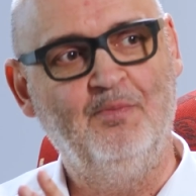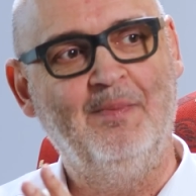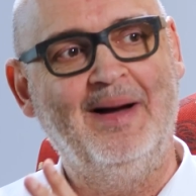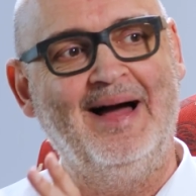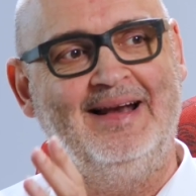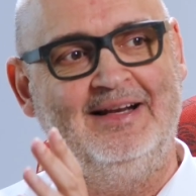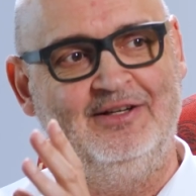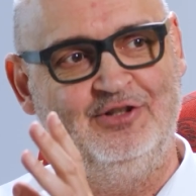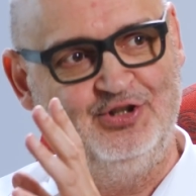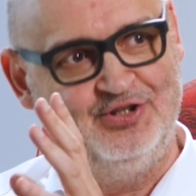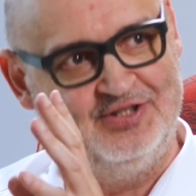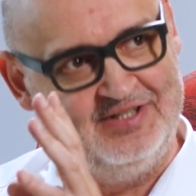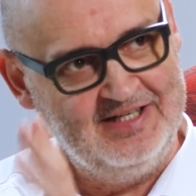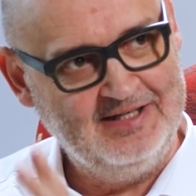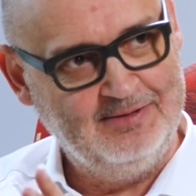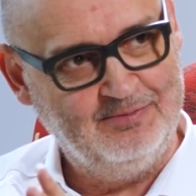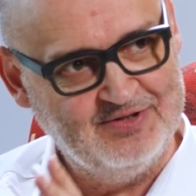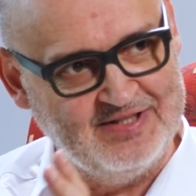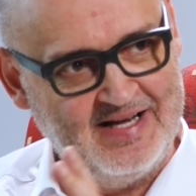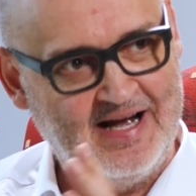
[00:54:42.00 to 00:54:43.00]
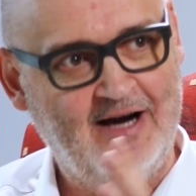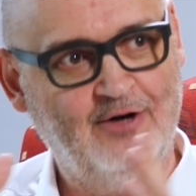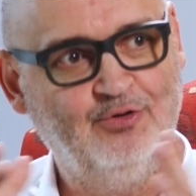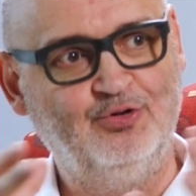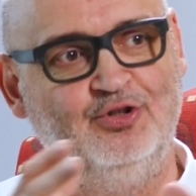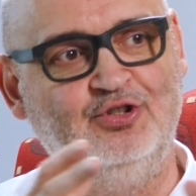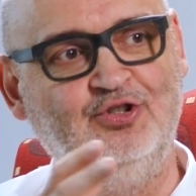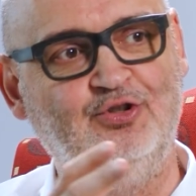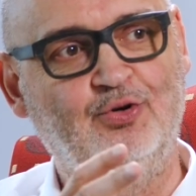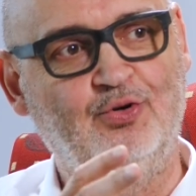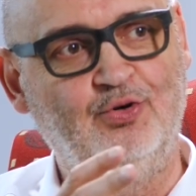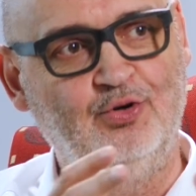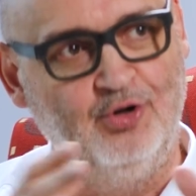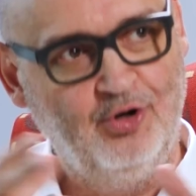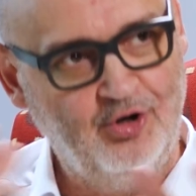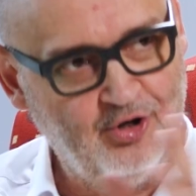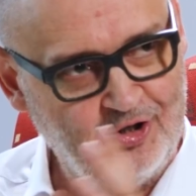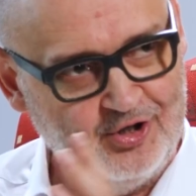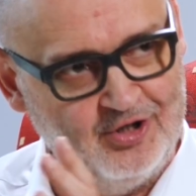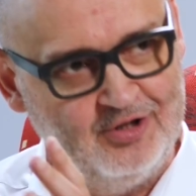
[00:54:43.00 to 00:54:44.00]
manage teams? How did you
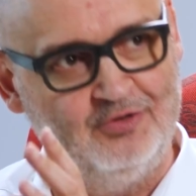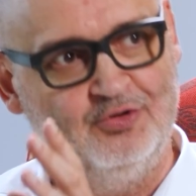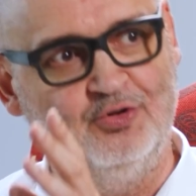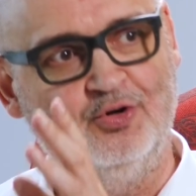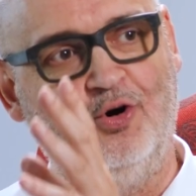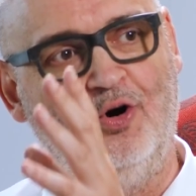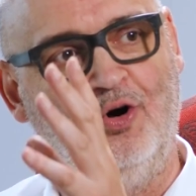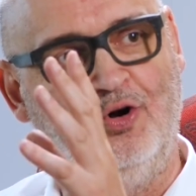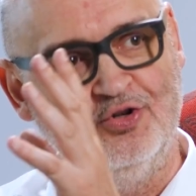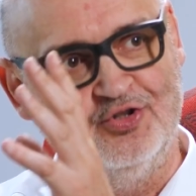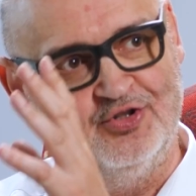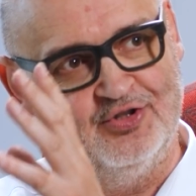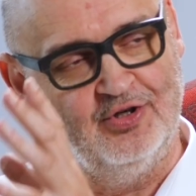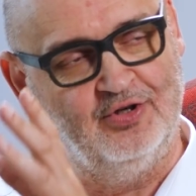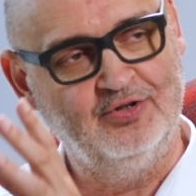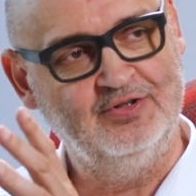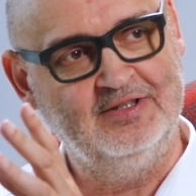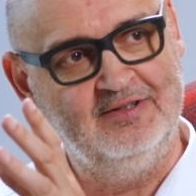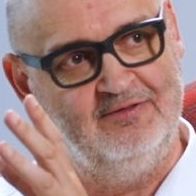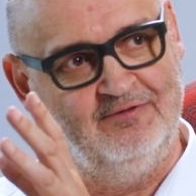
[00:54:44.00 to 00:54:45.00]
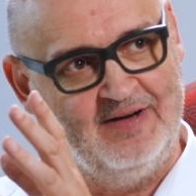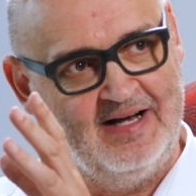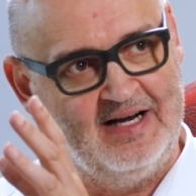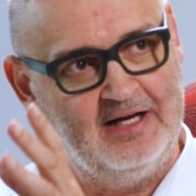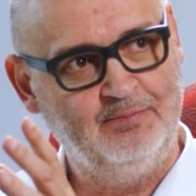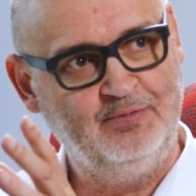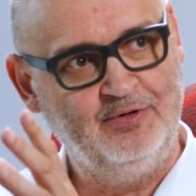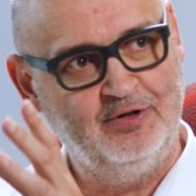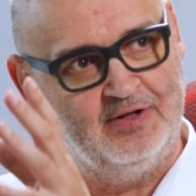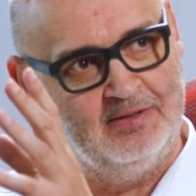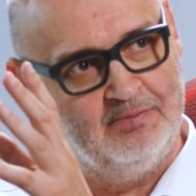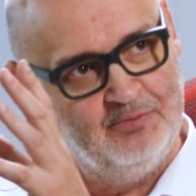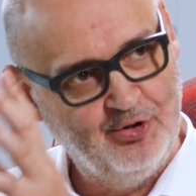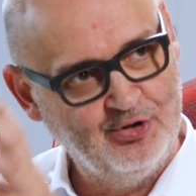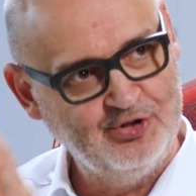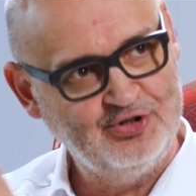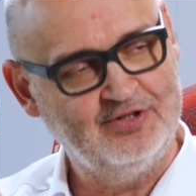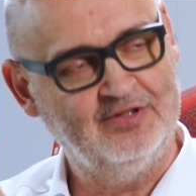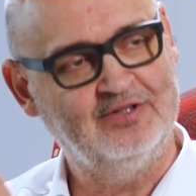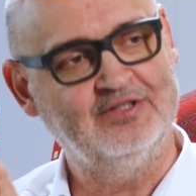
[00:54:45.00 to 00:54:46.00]
learn to also develop your
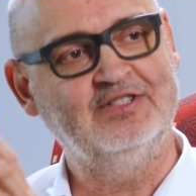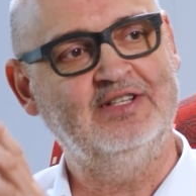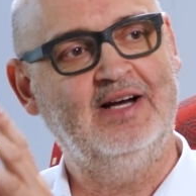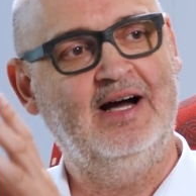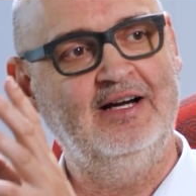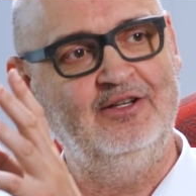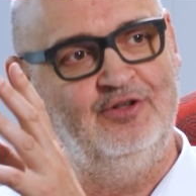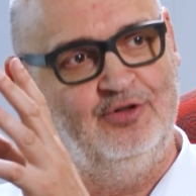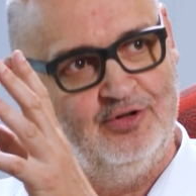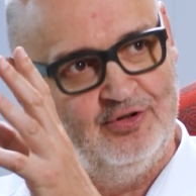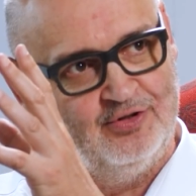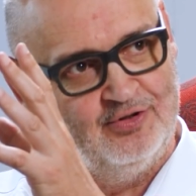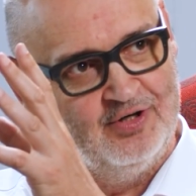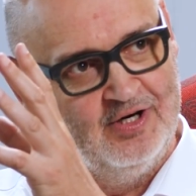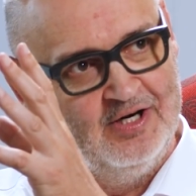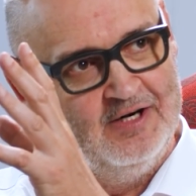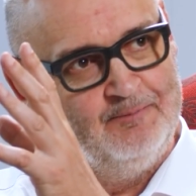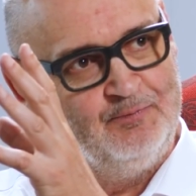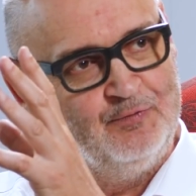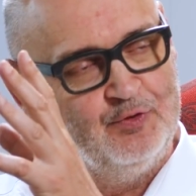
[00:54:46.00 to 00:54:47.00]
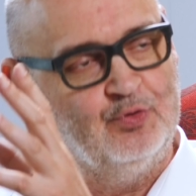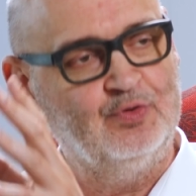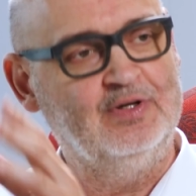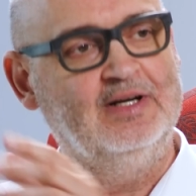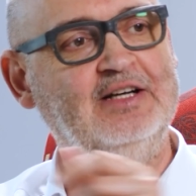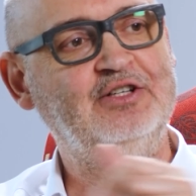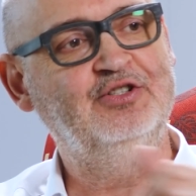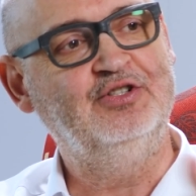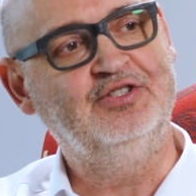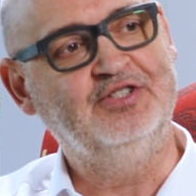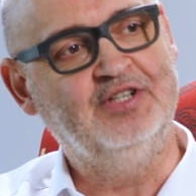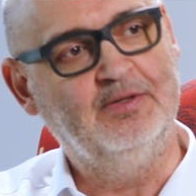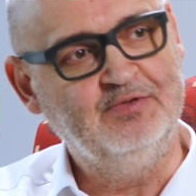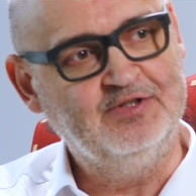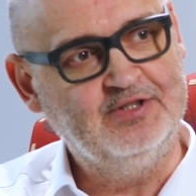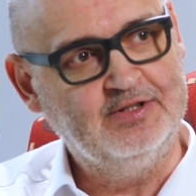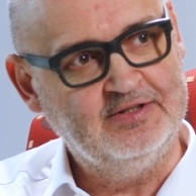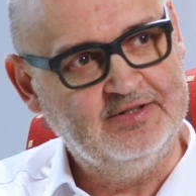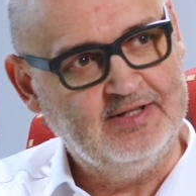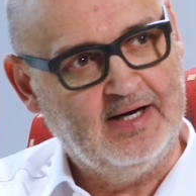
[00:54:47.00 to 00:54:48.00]
emotional side, your
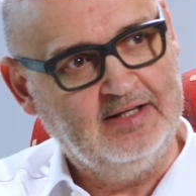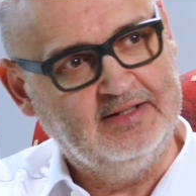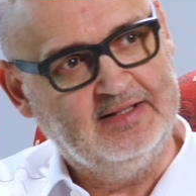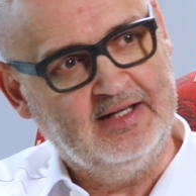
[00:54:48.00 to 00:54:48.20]
relationships side?